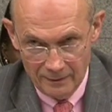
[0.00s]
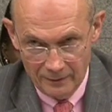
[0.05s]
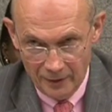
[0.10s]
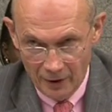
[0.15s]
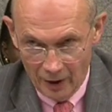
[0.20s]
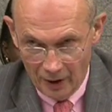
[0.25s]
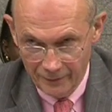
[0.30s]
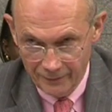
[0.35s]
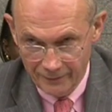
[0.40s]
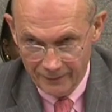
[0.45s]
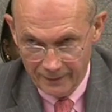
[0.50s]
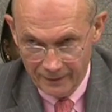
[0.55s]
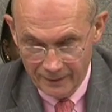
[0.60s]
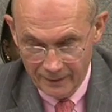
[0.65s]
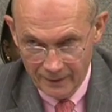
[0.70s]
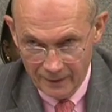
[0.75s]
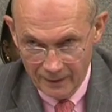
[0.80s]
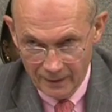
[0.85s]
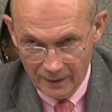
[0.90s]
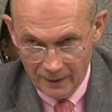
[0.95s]
Not
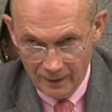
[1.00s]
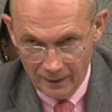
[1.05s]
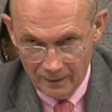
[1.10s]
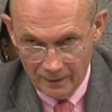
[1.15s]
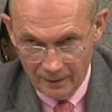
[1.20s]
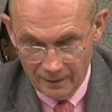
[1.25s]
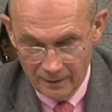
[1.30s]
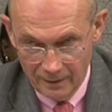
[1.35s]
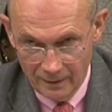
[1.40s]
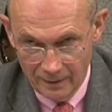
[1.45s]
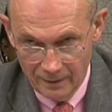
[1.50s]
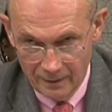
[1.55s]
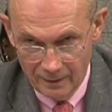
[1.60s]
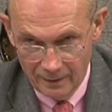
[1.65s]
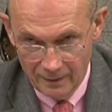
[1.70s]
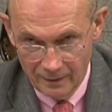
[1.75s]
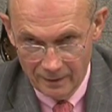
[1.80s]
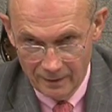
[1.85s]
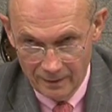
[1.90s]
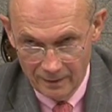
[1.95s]
uh,
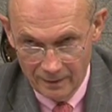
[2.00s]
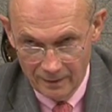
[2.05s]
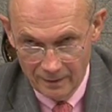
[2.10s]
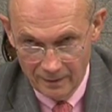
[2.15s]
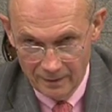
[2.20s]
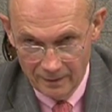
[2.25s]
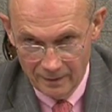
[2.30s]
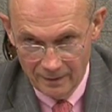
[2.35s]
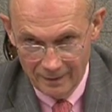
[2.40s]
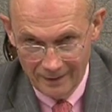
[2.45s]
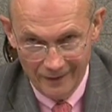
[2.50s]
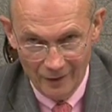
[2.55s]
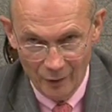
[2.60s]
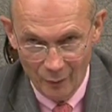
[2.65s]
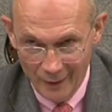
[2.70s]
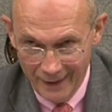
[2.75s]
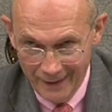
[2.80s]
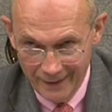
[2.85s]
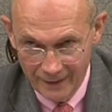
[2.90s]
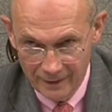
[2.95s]
in
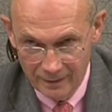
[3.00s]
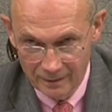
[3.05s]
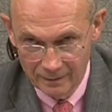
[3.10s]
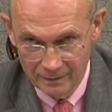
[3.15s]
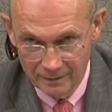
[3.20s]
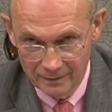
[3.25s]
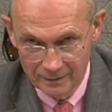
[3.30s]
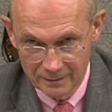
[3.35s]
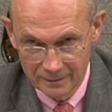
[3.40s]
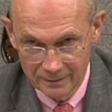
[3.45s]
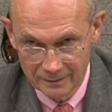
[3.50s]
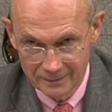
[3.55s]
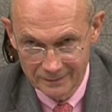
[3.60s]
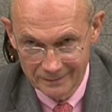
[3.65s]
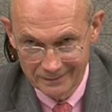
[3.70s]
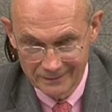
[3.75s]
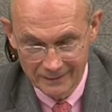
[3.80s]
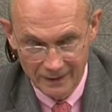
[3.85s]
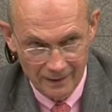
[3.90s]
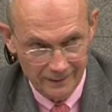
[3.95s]
a week,
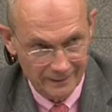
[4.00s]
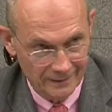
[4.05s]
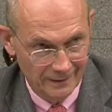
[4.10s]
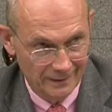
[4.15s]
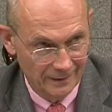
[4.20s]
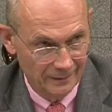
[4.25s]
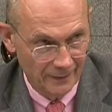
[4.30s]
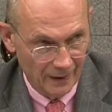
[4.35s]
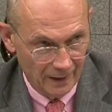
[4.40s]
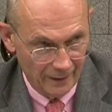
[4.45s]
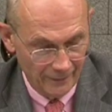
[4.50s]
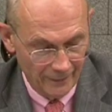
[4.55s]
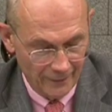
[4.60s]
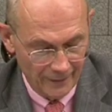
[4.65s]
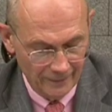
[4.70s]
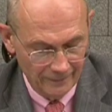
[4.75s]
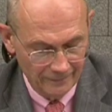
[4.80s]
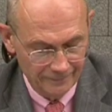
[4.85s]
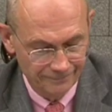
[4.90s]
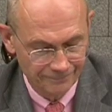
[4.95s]
not in a
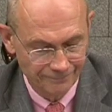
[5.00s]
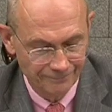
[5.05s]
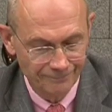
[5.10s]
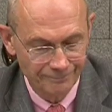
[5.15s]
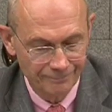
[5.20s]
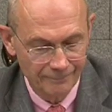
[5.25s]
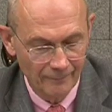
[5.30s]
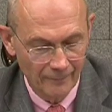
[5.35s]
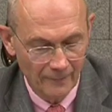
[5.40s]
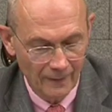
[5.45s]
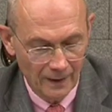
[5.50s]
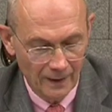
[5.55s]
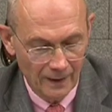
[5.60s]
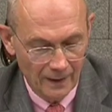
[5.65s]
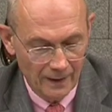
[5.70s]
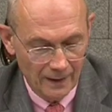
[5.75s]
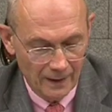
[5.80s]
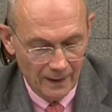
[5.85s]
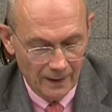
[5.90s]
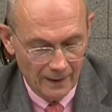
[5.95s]
month,
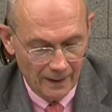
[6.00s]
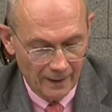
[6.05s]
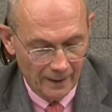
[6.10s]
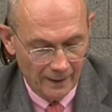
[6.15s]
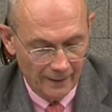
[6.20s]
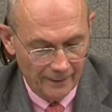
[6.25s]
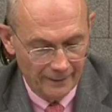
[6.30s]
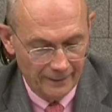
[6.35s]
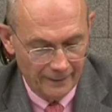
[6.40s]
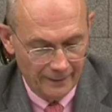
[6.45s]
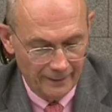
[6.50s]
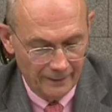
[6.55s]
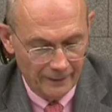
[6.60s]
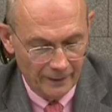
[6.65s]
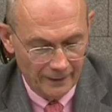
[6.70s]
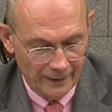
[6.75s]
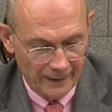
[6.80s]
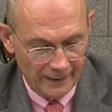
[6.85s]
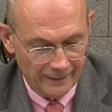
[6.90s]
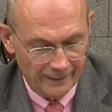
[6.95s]
uh, in
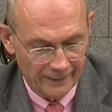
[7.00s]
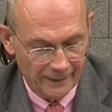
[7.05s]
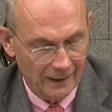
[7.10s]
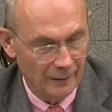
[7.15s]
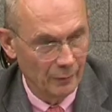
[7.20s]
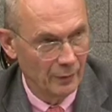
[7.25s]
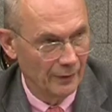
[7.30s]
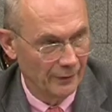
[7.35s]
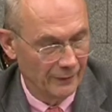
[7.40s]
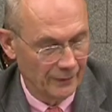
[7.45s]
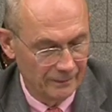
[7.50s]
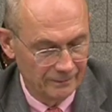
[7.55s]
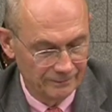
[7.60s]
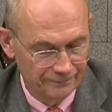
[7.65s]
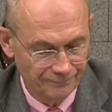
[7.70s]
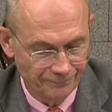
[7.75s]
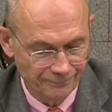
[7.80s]
the next hours.